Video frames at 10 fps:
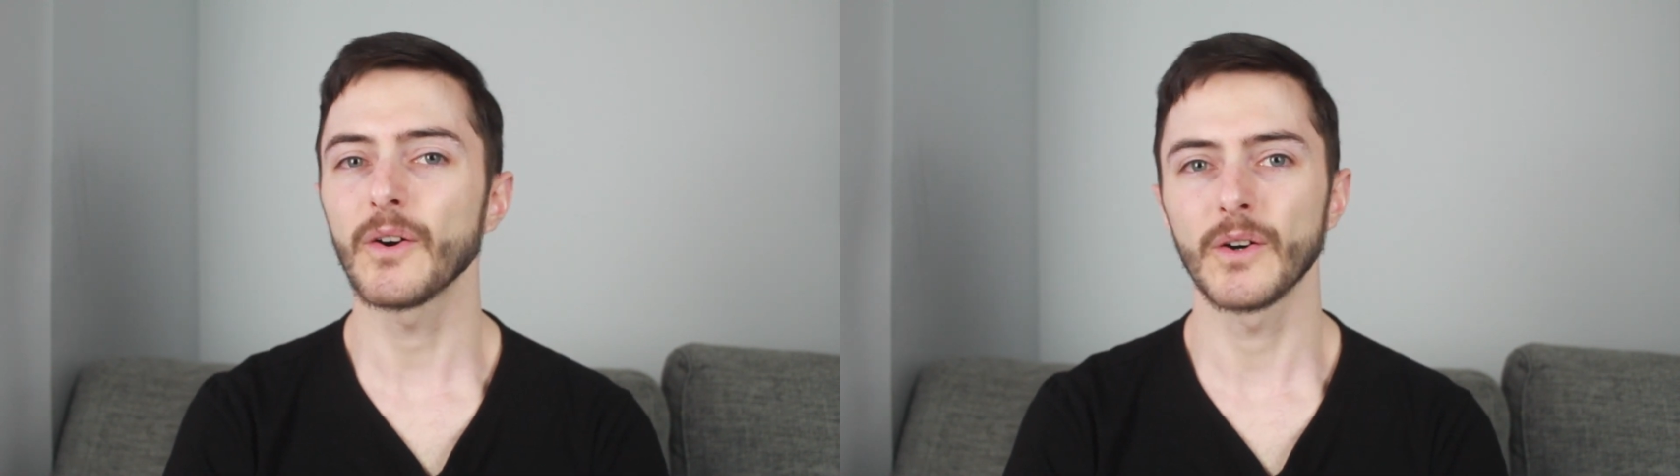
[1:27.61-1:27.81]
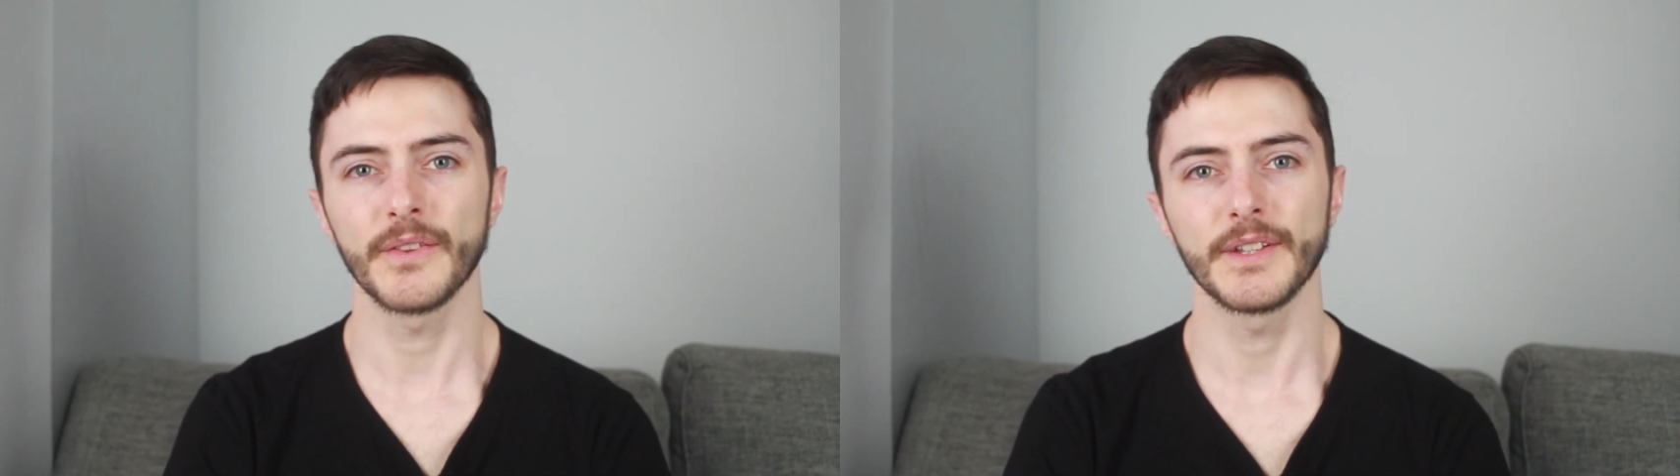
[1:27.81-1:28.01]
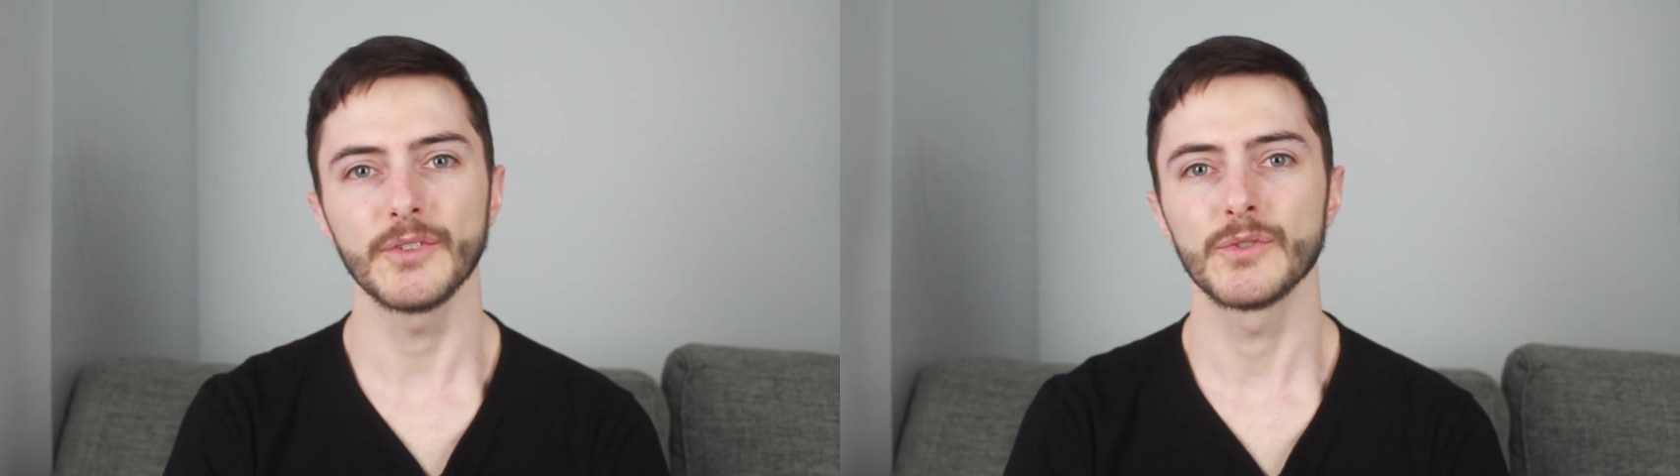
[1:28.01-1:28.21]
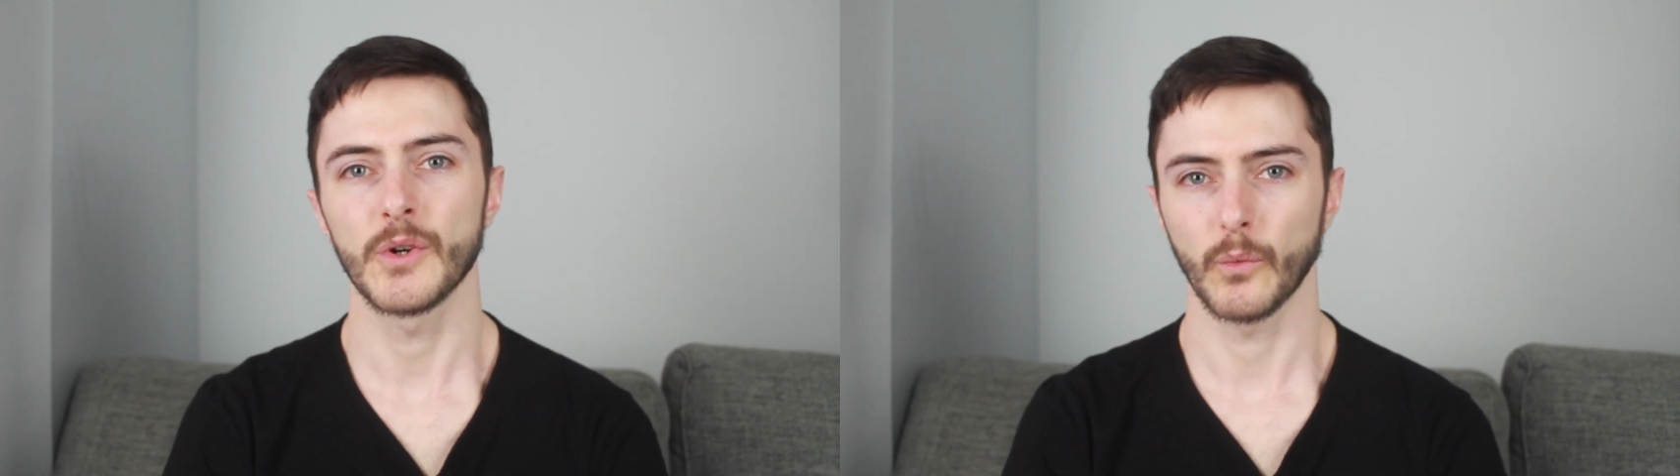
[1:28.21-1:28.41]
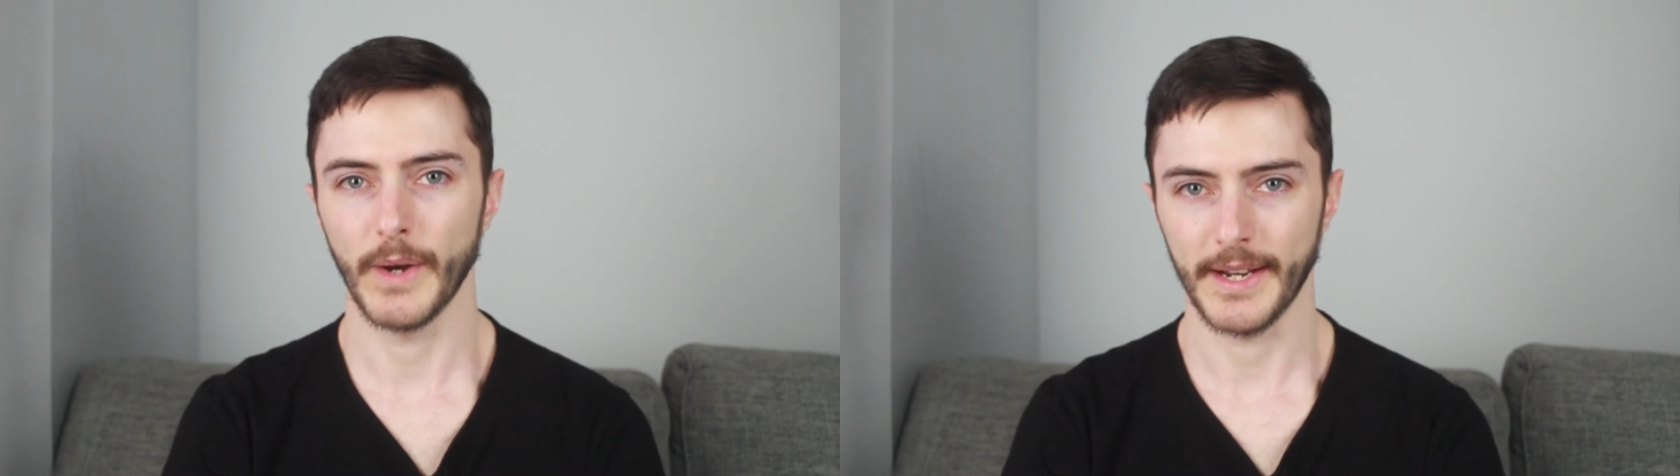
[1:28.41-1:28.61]
all that you
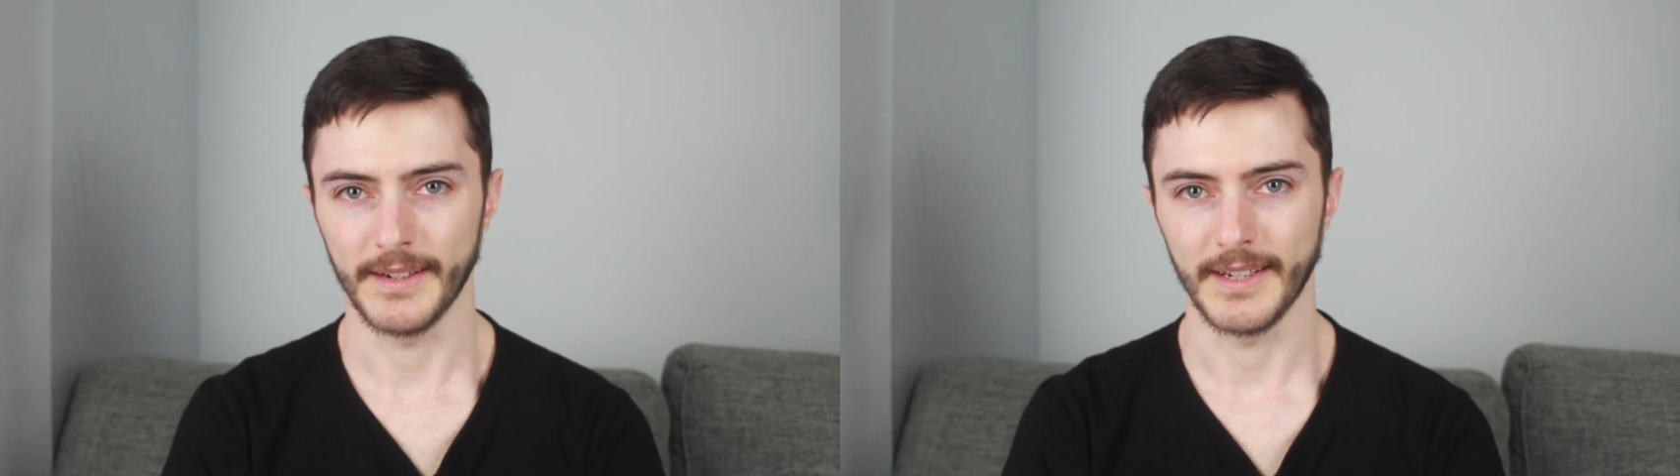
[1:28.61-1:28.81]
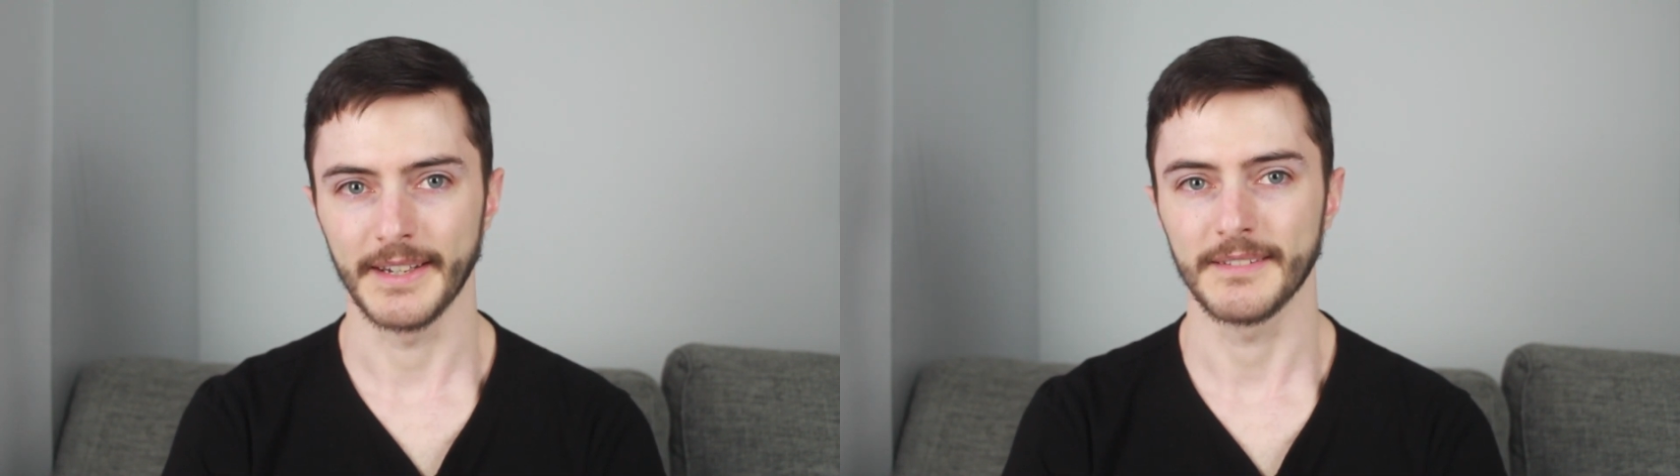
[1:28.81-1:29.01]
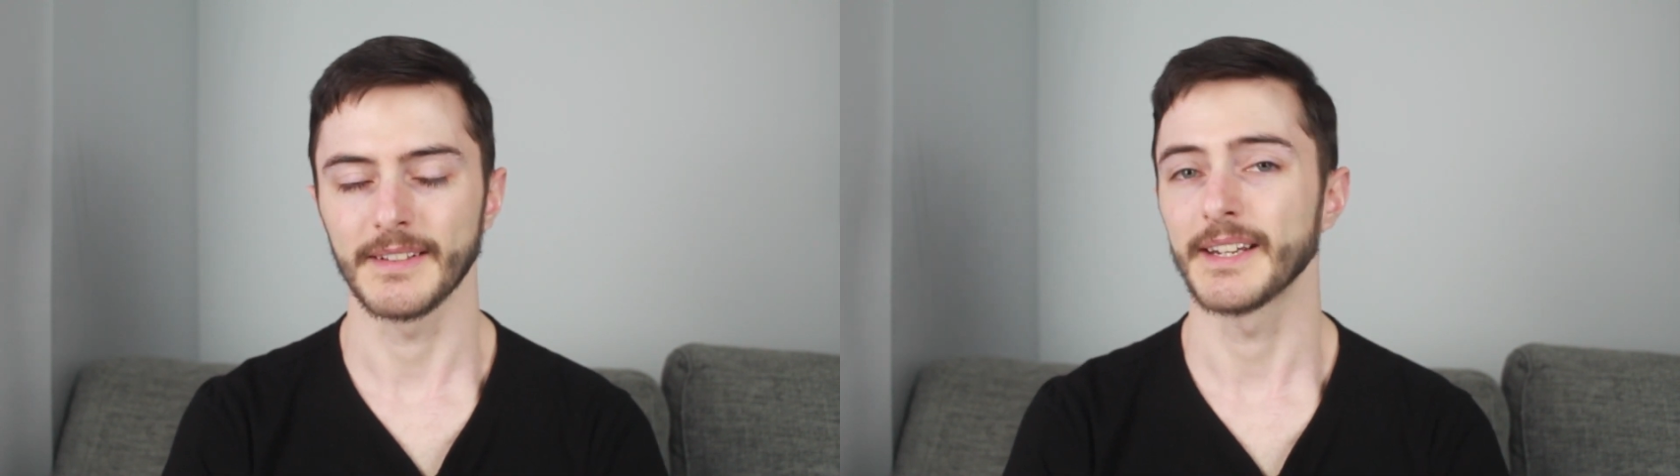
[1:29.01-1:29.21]
don't recognize,